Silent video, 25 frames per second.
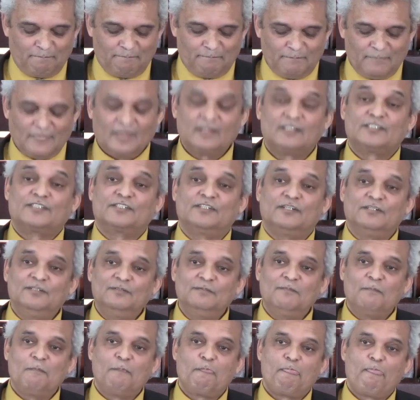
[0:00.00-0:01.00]
So,
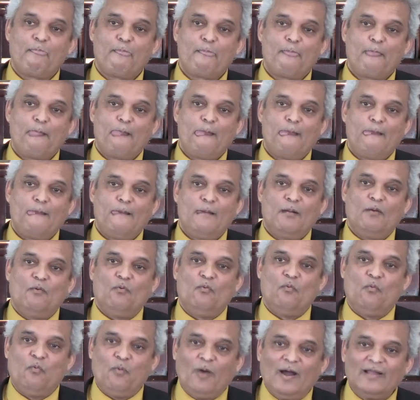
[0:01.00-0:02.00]

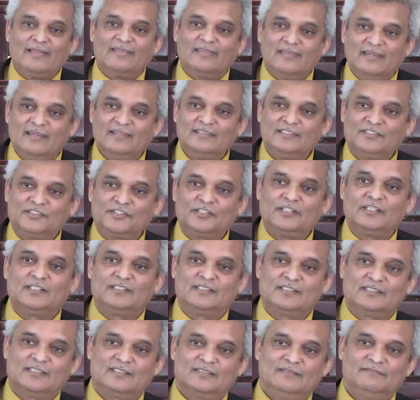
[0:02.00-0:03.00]
what then,
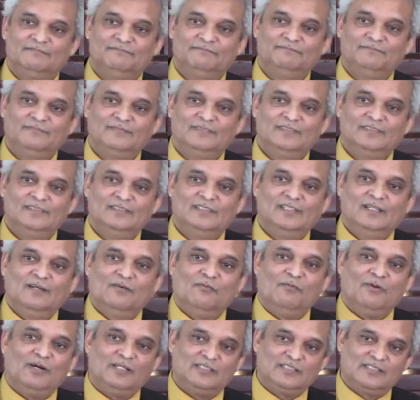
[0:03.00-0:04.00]
church,
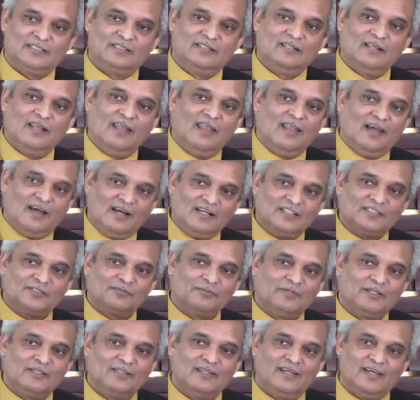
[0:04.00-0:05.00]
was the last
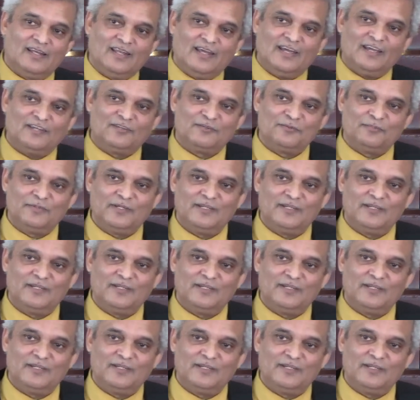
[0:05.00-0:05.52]
one that had to be